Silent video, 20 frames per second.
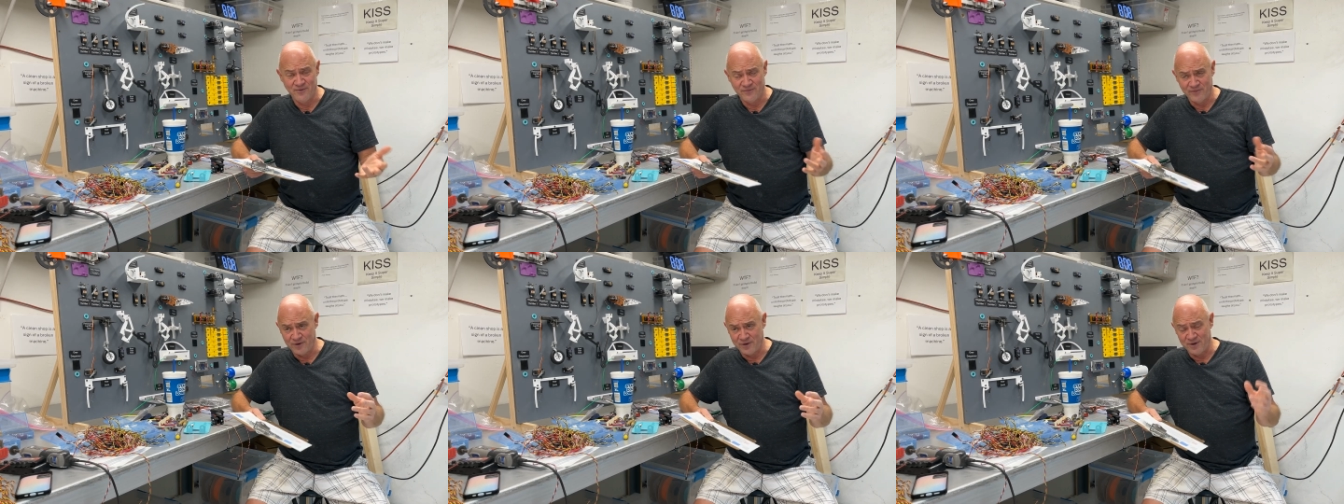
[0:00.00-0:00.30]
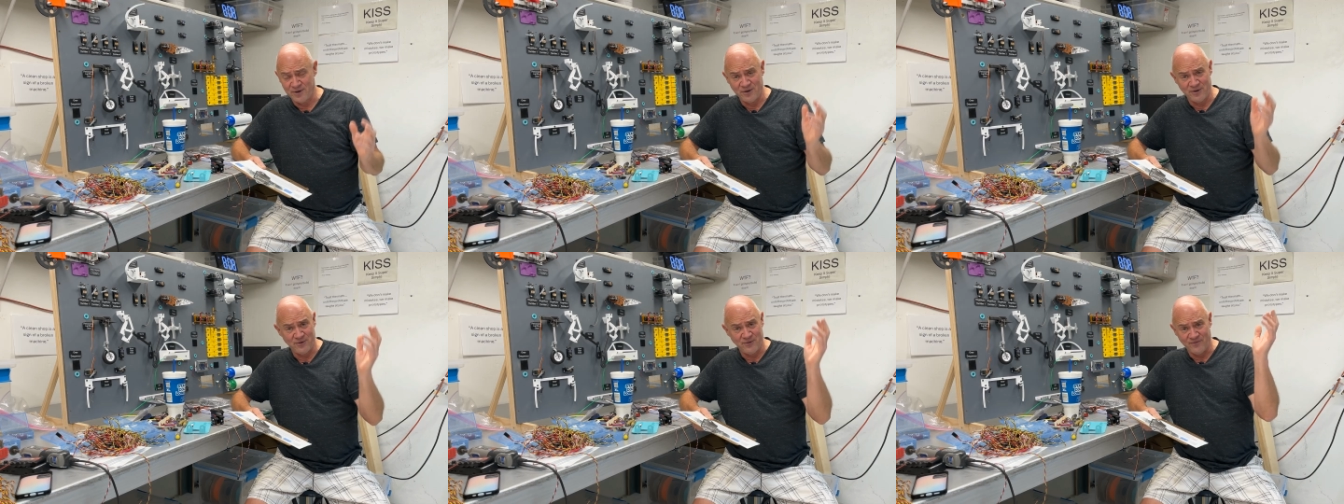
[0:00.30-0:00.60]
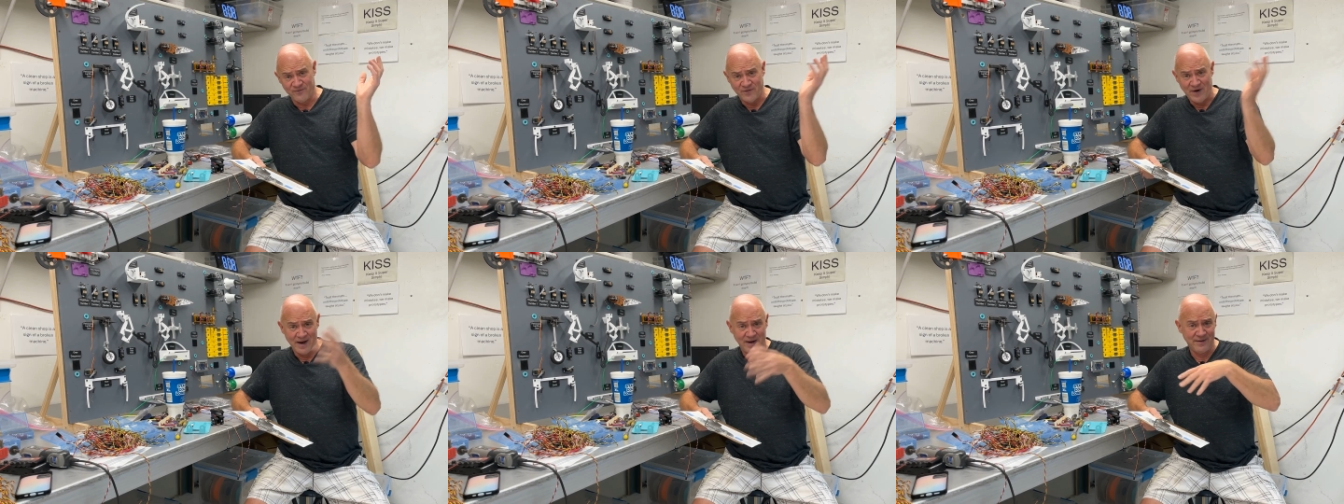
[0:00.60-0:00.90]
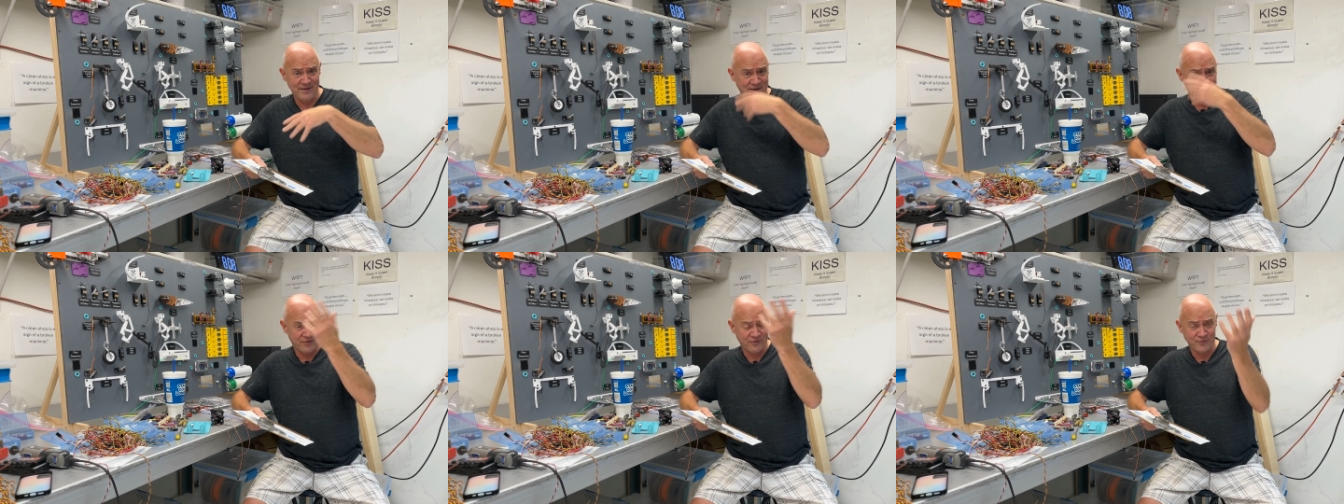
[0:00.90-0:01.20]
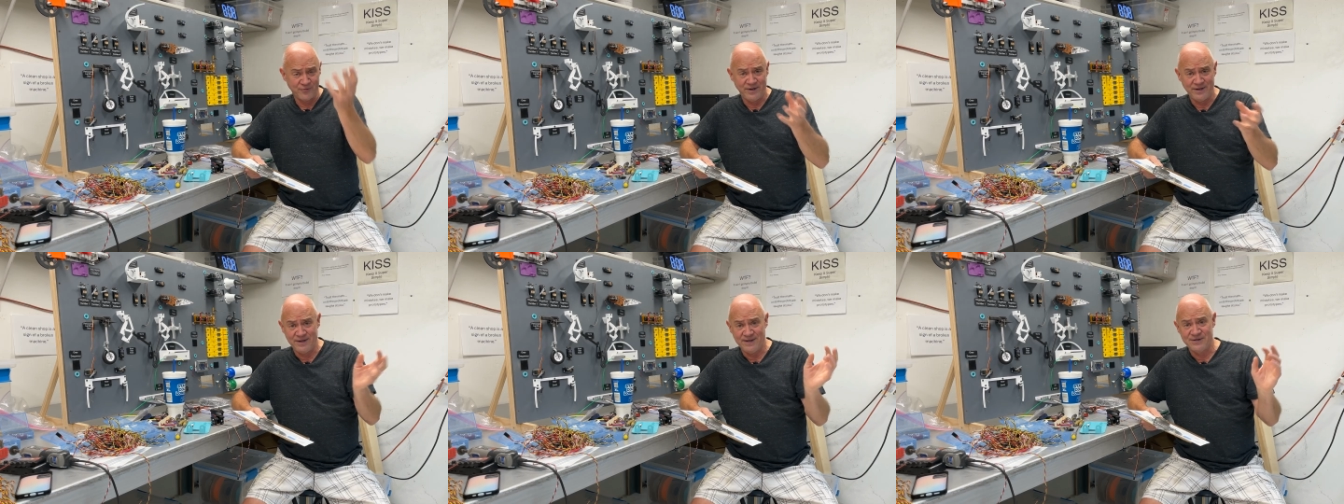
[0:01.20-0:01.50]
If you're going to do violent
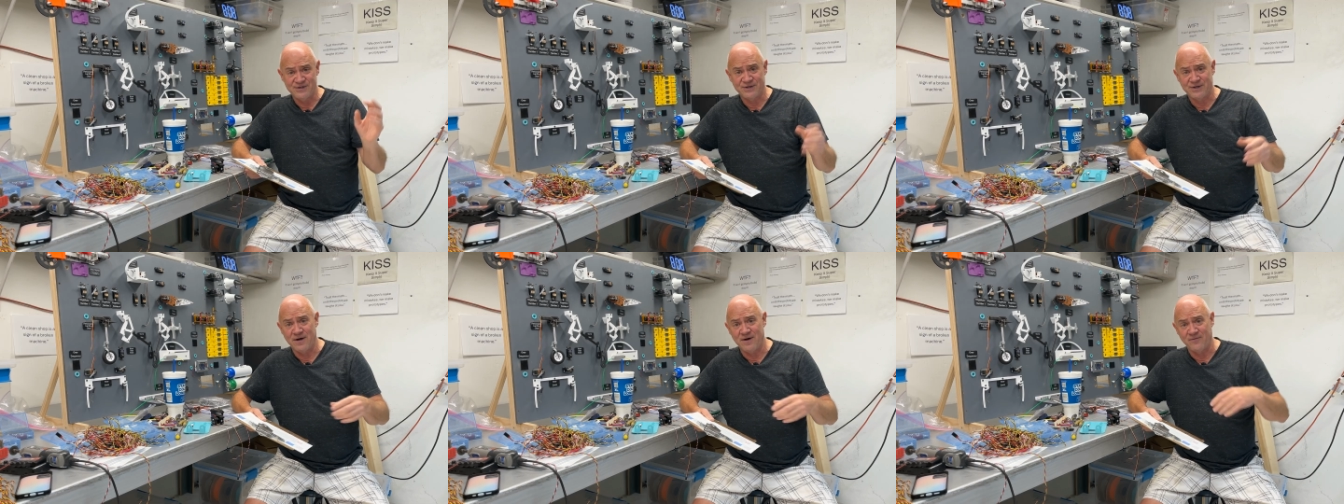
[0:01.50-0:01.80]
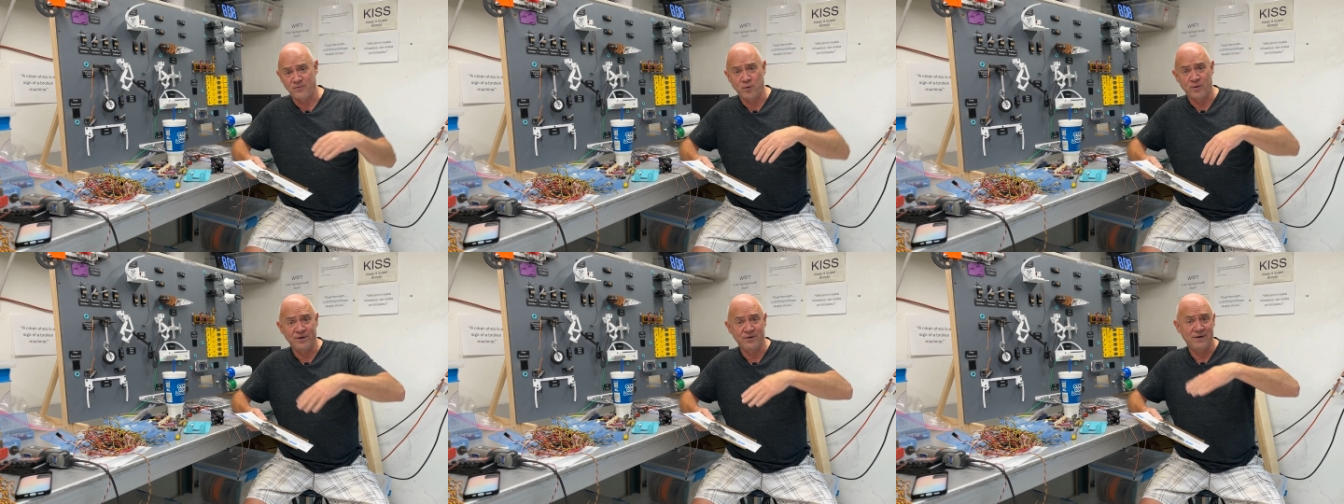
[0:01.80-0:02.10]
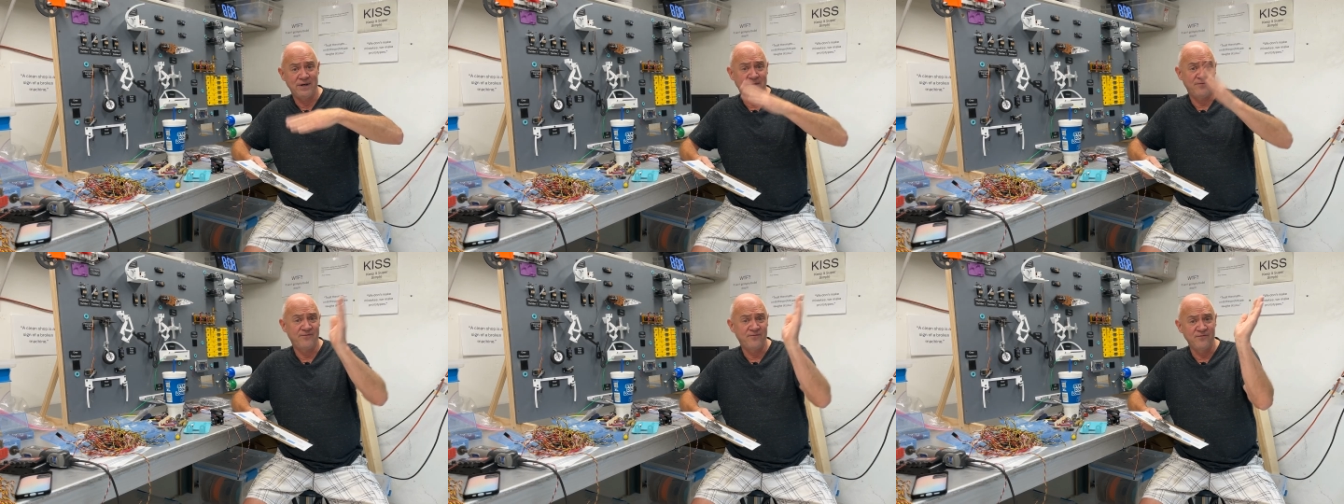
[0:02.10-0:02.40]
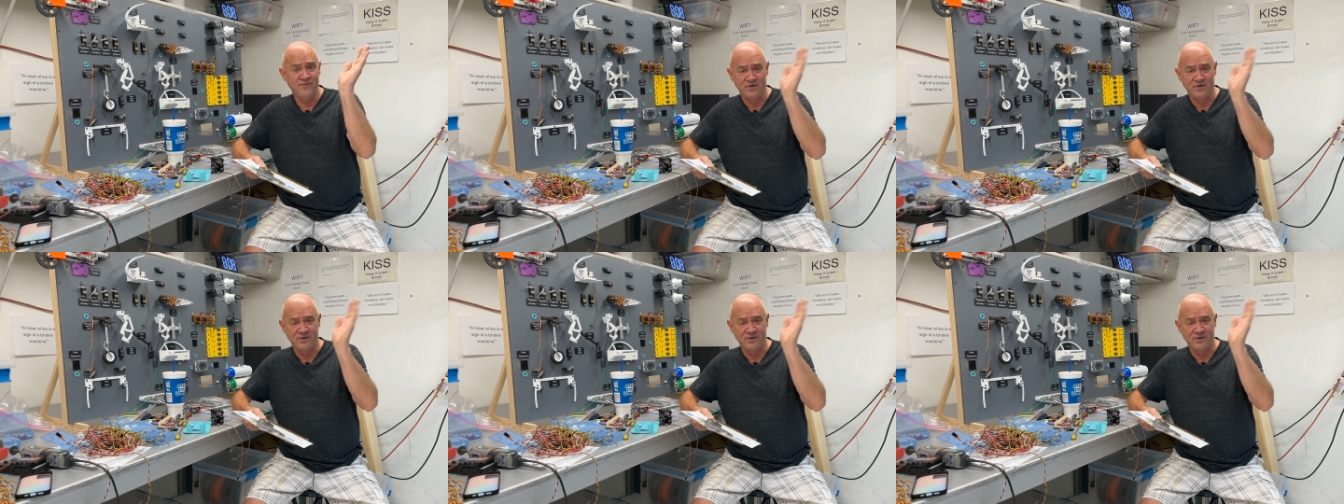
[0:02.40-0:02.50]
three D stuff where you need